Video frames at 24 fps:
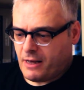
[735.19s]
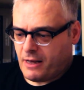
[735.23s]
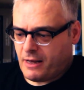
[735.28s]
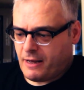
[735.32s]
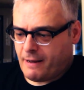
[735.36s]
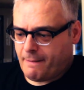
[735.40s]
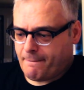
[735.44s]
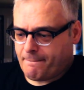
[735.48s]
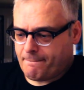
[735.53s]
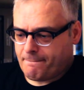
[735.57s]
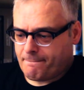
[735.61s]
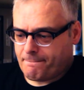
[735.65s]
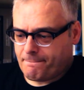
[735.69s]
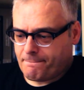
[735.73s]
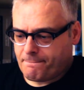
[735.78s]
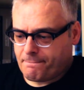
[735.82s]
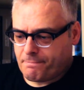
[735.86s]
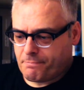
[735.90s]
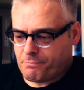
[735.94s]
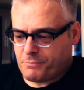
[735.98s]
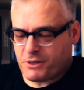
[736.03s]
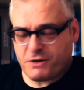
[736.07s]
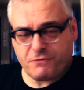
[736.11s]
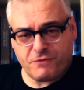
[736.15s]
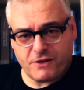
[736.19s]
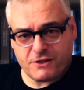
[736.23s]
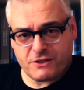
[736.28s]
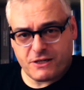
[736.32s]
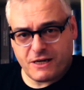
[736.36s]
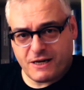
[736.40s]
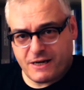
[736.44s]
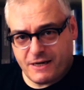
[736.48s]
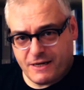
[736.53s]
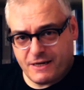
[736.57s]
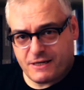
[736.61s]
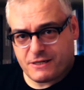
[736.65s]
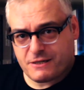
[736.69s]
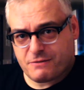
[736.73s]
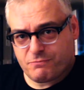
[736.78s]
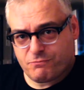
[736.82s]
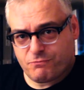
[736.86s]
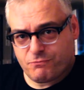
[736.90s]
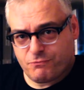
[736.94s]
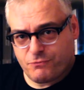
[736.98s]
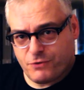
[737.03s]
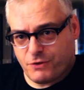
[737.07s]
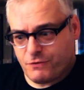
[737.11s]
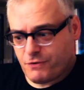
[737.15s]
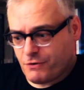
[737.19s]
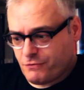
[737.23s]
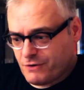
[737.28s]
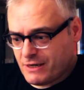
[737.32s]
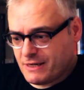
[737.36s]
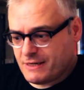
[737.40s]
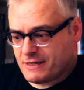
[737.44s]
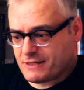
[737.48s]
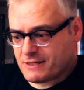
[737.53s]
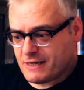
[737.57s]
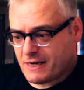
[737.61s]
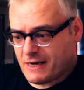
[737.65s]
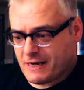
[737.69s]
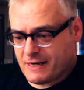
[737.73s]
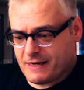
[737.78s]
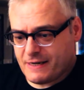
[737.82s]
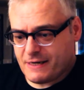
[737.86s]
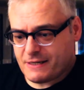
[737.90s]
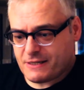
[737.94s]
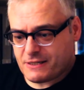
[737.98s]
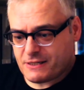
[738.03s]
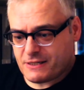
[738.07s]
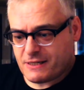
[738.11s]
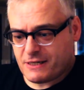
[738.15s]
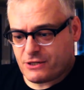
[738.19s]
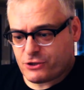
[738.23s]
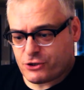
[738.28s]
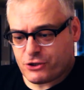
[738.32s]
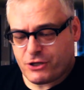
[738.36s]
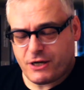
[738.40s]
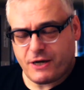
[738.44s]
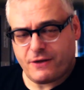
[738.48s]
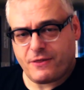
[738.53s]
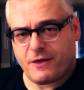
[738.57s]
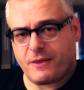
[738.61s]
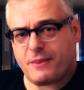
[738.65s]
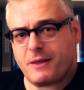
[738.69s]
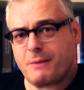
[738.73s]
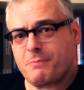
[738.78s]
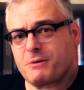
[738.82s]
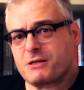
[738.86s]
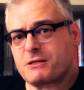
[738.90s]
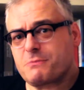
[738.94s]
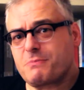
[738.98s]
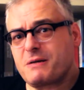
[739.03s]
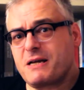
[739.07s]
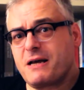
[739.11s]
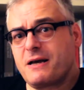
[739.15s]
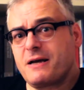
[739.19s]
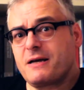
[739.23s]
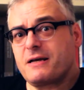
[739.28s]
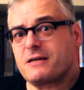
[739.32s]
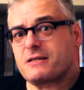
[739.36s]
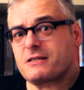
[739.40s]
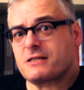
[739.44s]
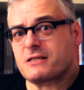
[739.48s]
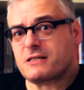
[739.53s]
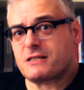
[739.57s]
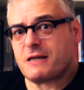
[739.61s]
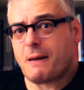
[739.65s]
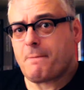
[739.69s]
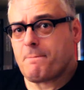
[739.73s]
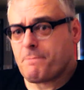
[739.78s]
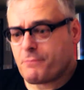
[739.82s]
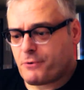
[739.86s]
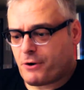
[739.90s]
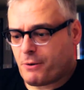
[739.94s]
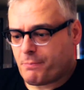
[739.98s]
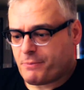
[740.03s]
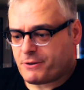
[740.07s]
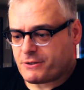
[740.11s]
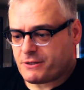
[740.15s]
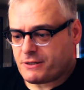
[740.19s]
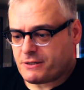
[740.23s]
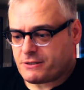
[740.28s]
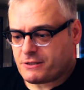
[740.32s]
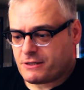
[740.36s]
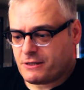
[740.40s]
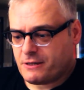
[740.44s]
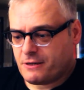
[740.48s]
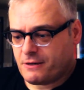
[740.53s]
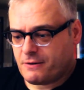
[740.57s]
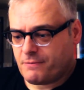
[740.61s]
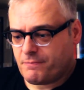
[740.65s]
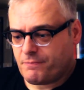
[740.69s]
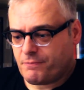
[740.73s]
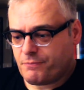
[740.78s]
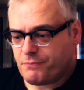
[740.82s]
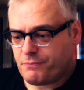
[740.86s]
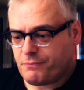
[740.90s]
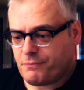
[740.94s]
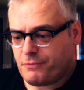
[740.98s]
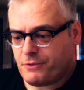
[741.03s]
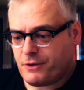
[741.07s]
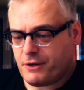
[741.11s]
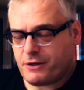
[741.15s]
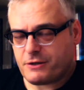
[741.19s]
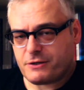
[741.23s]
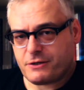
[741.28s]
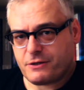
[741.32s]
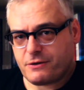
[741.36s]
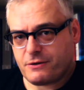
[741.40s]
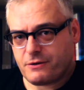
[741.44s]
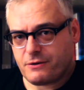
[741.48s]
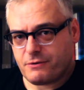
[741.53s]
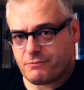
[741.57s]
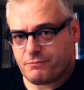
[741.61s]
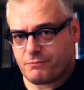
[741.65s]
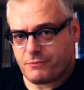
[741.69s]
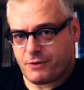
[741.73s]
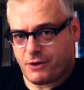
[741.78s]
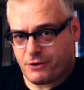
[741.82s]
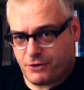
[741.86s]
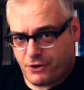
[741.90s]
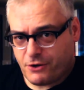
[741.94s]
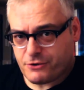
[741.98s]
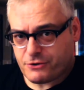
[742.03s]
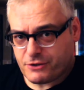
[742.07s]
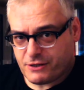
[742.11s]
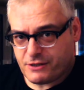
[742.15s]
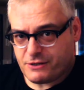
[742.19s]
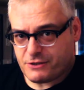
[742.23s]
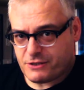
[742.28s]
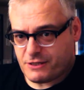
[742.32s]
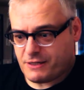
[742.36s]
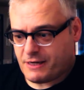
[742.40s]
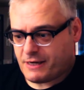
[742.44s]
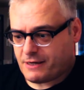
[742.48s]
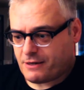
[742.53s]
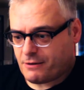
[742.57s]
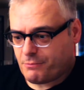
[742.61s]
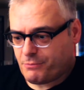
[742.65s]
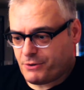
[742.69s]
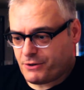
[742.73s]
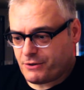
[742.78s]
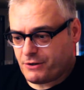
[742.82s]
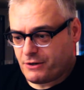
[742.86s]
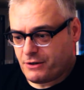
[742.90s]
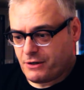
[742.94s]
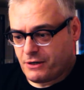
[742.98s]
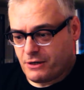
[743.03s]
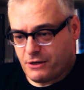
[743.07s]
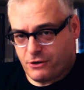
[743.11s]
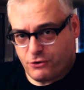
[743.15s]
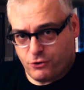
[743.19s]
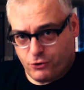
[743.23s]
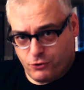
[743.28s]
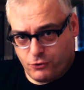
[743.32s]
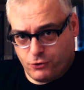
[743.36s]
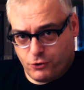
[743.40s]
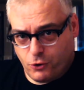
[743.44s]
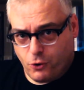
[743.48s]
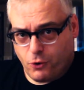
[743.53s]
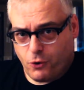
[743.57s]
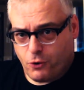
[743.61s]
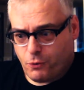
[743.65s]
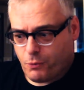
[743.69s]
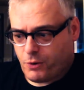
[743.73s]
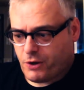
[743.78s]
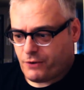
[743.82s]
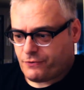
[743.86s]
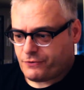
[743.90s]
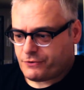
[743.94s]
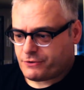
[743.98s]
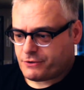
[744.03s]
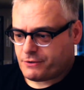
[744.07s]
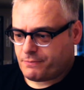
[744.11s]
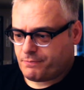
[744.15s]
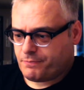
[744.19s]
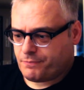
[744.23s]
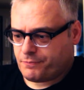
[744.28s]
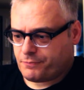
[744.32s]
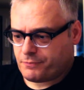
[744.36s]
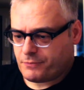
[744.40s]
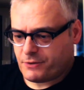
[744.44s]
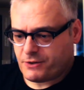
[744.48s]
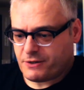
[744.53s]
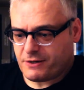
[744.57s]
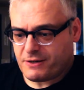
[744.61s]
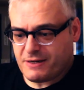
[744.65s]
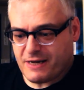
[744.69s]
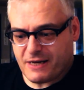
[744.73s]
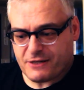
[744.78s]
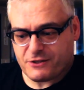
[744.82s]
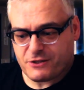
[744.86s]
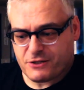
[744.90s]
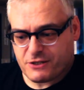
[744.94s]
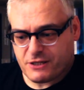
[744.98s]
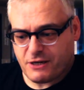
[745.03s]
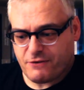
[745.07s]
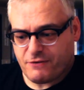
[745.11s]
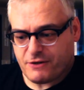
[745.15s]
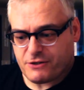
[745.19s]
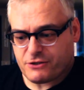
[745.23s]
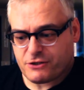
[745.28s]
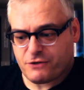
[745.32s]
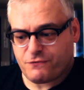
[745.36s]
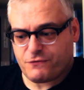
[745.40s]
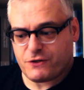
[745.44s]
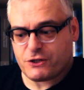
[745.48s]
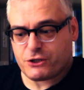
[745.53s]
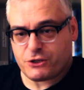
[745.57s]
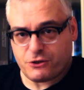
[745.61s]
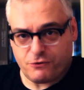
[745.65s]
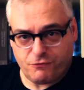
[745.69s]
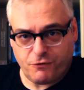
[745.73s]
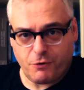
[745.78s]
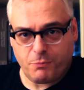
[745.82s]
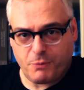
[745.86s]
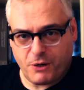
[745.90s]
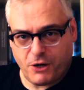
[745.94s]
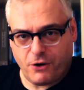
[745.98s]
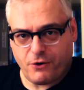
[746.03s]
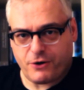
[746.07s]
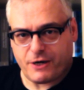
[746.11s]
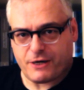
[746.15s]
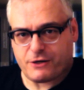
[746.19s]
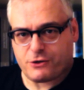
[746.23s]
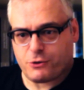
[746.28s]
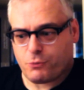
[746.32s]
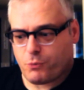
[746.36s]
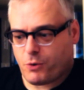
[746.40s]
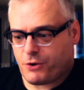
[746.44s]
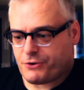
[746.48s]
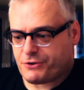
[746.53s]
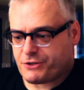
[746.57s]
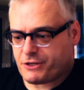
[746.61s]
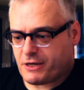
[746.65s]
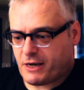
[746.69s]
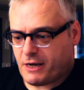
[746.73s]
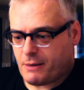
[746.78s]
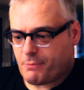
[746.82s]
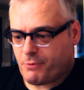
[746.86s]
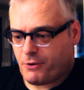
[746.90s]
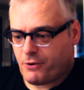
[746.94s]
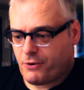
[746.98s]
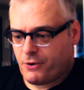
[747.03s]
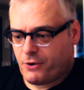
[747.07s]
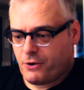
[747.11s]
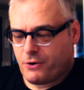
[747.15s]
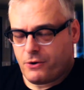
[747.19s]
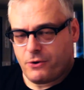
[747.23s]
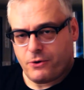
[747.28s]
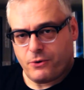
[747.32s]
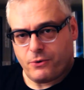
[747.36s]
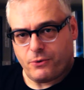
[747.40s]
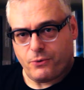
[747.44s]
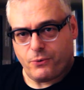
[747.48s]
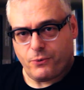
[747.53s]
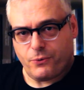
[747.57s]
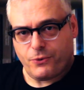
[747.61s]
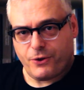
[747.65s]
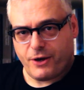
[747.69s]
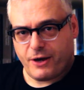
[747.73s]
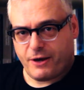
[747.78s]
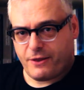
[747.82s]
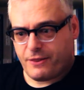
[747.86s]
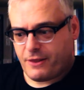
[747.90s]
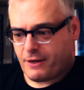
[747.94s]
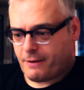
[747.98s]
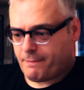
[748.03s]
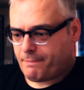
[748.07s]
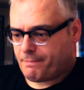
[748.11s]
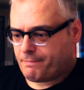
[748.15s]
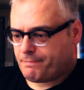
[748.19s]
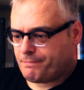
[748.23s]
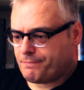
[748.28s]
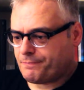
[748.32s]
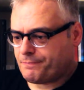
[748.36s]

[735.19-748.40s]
But if there really is a clear distinction here, then there must be some properties that are not incidental, but core ones that are necessary and sufficient for belonging to one type or the other.